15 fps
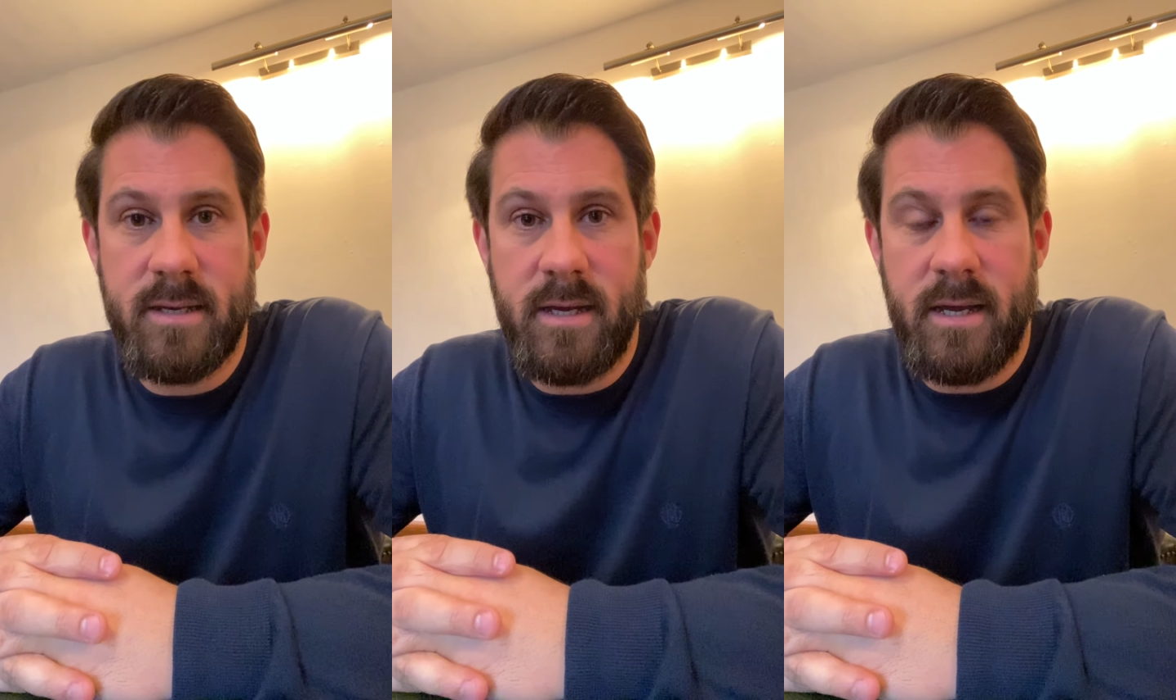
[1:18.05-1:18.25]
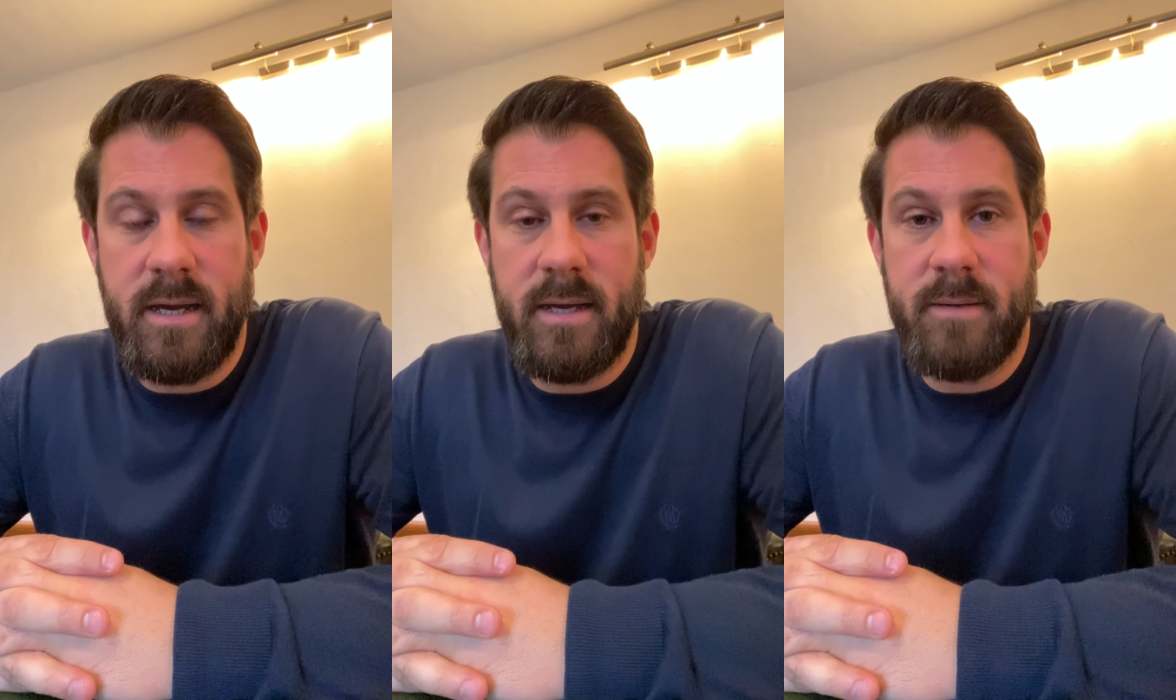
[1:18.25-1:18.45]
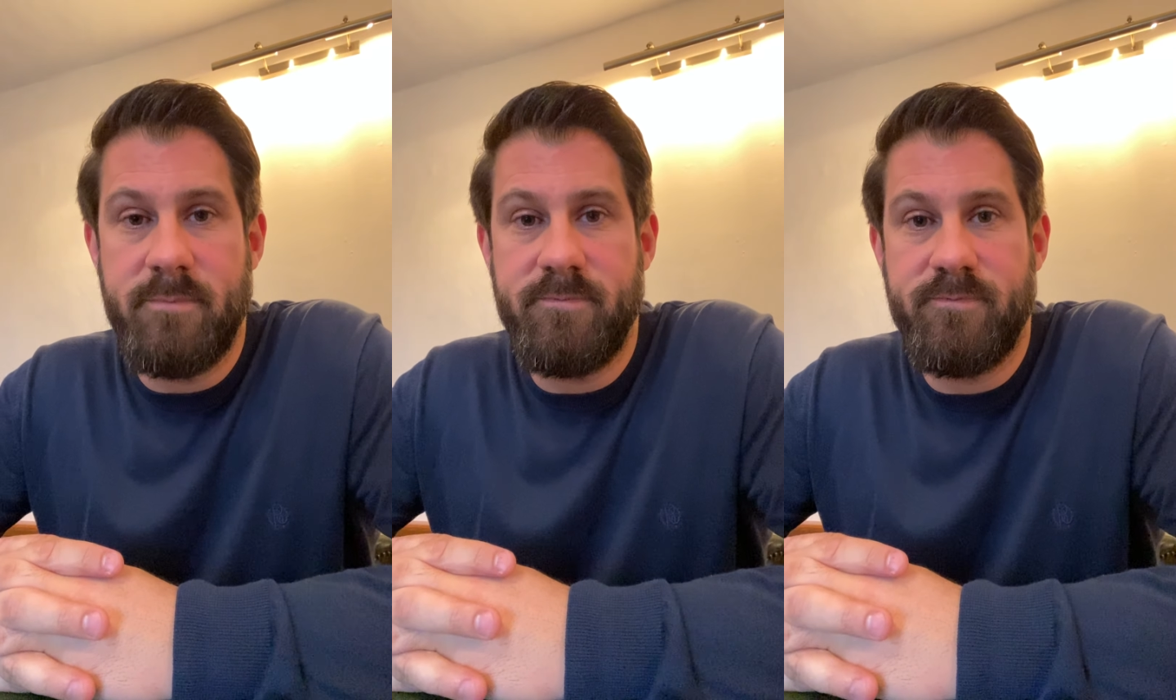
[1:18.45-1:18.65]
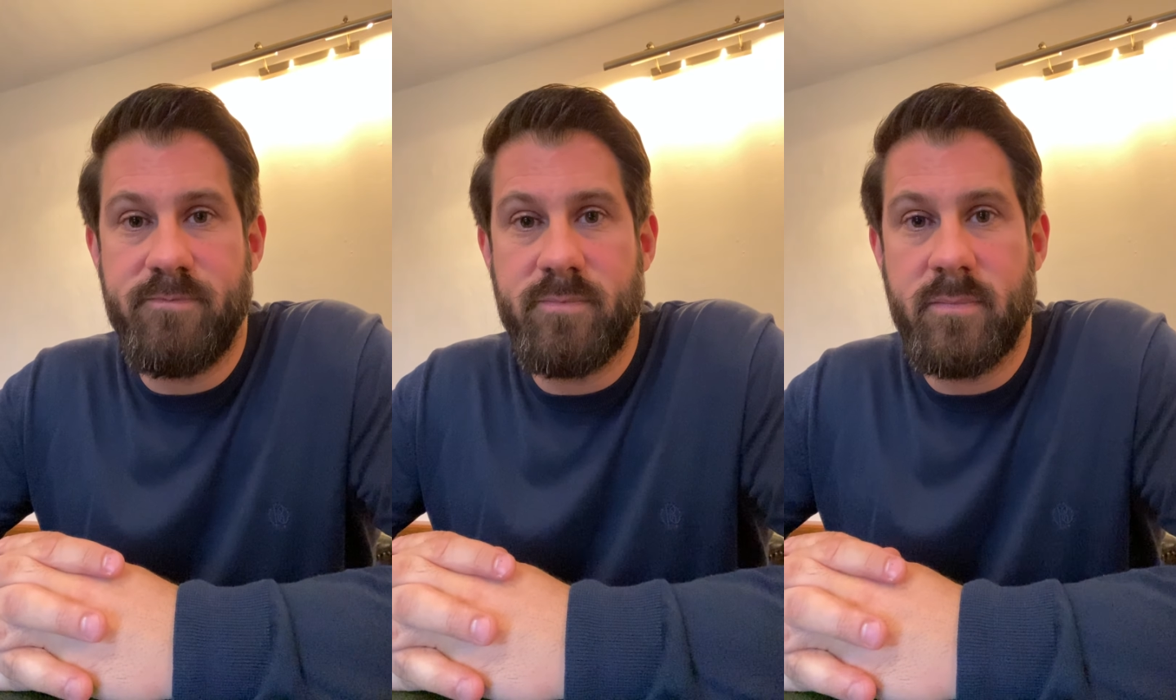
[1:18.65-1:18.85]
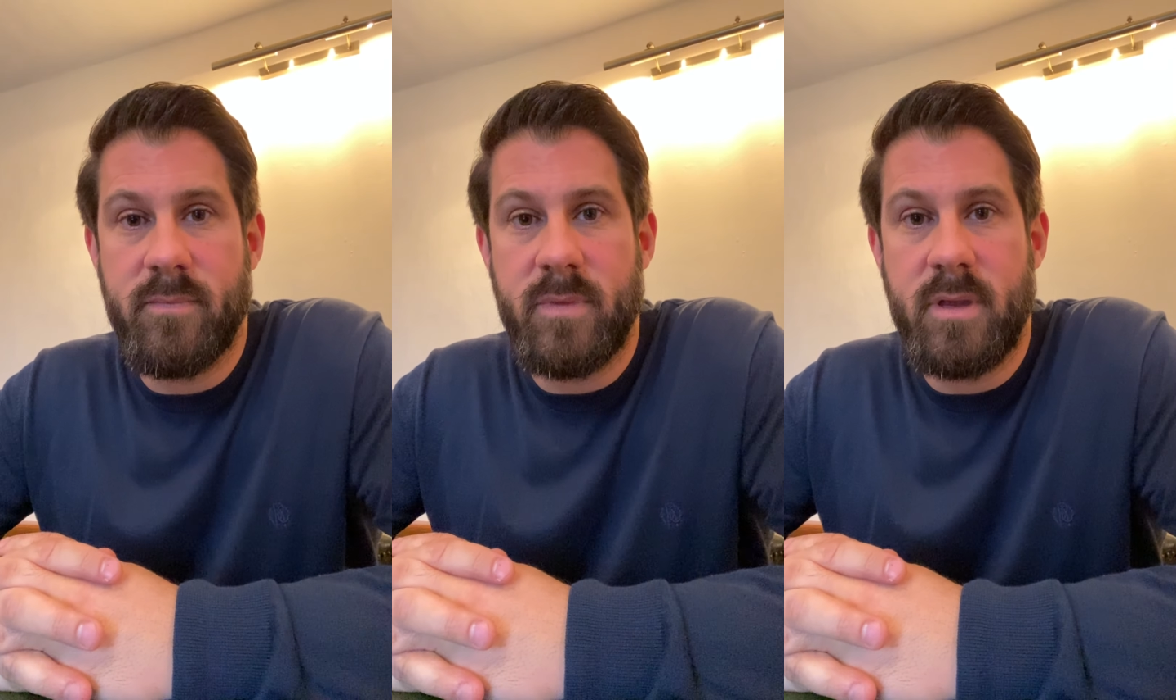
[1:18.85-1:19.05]

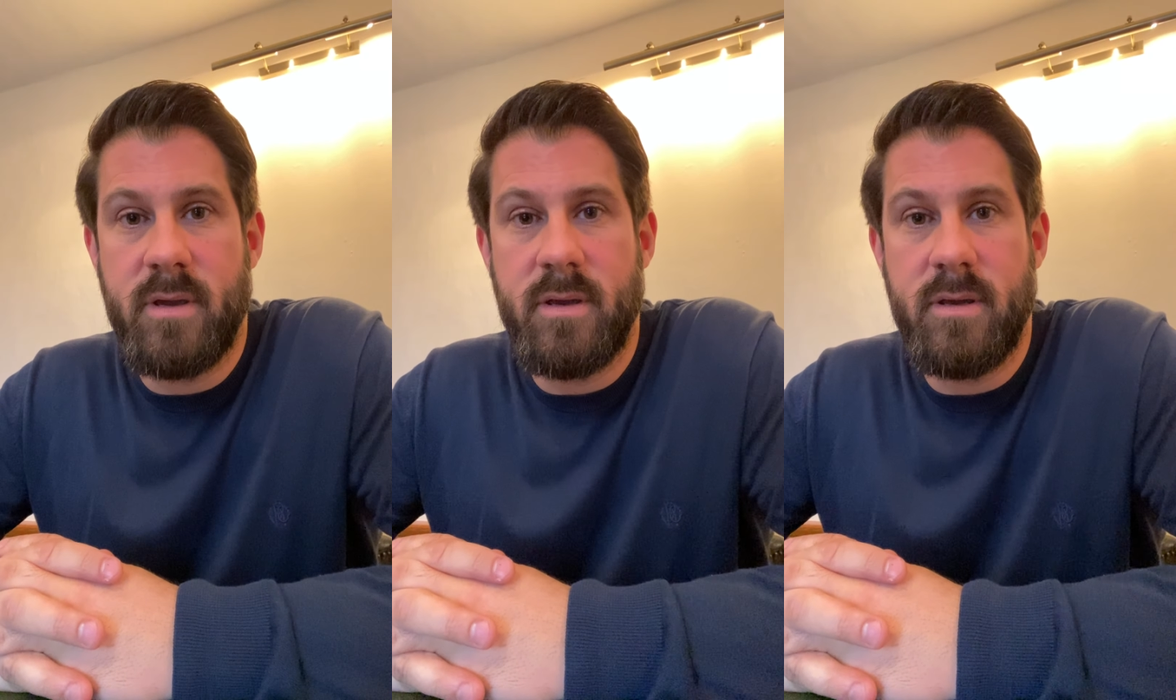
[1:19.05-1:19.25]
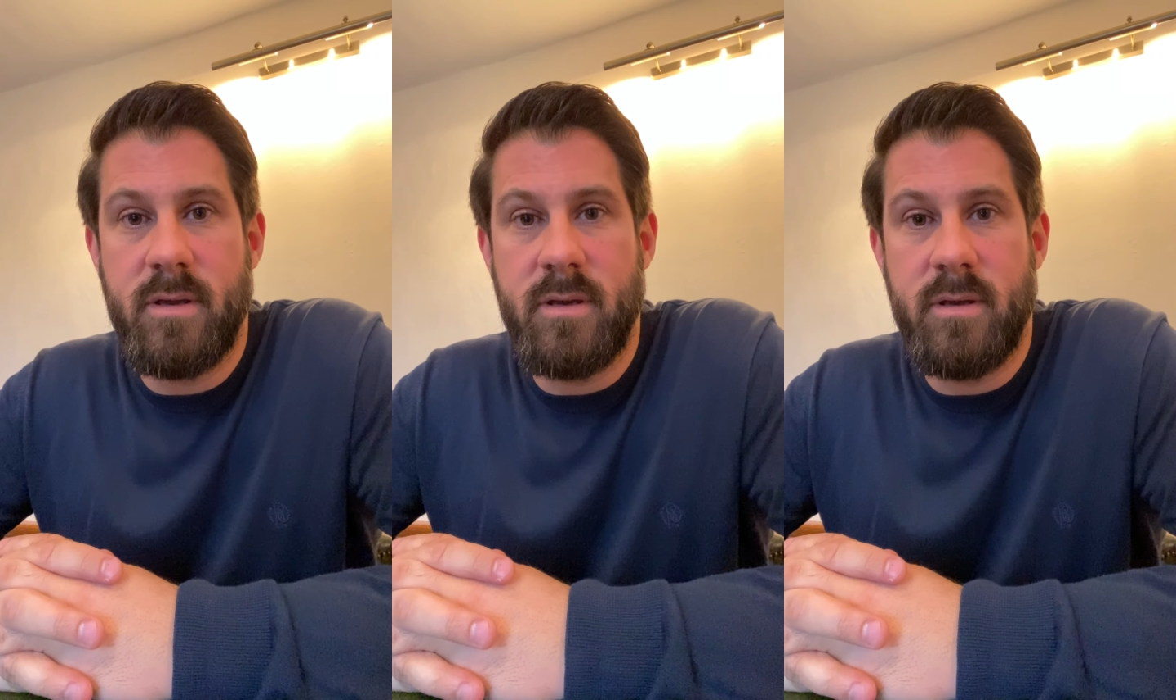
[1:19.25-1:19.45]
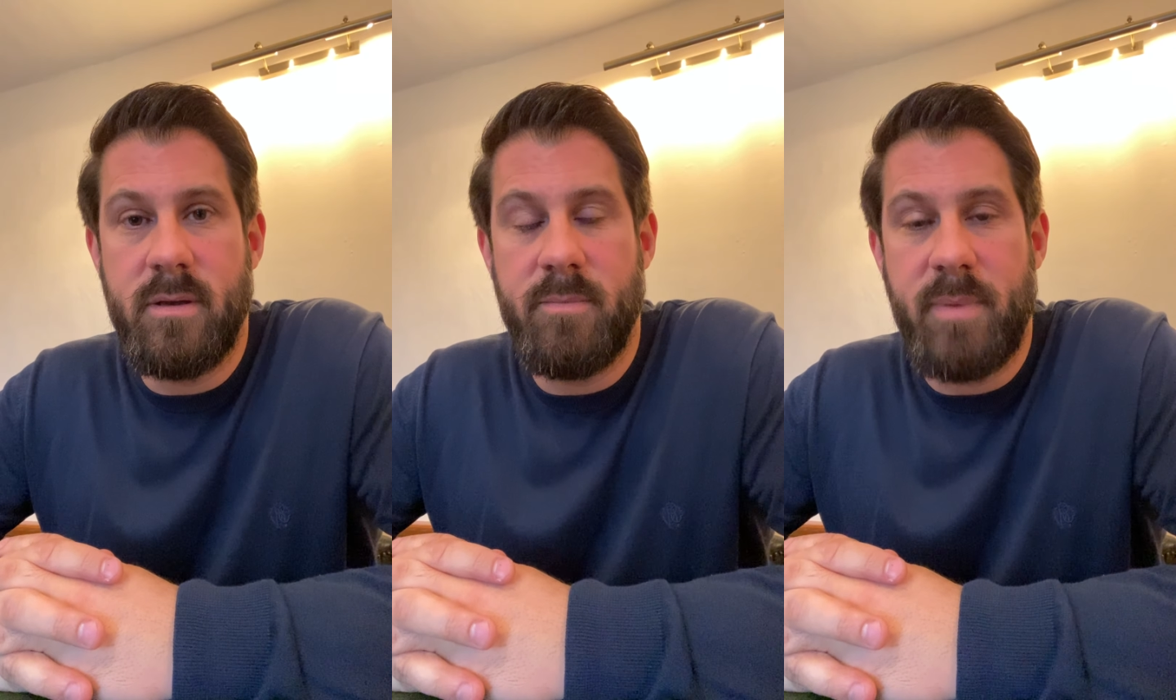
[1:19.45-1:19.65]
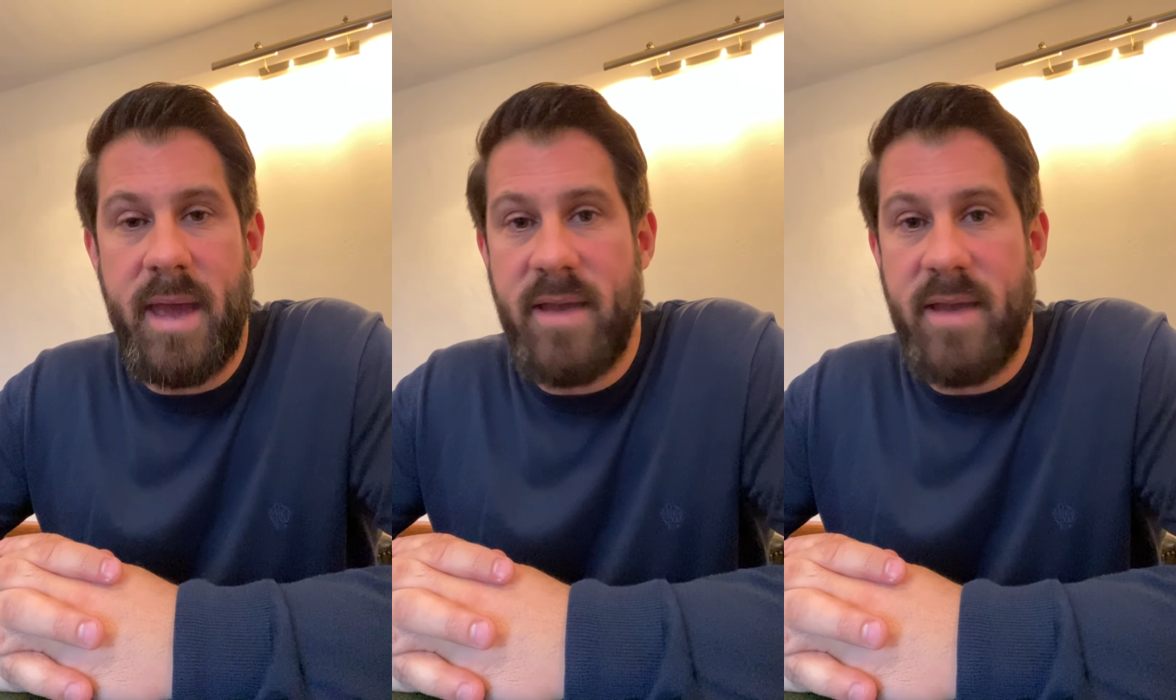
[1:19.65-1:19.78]
But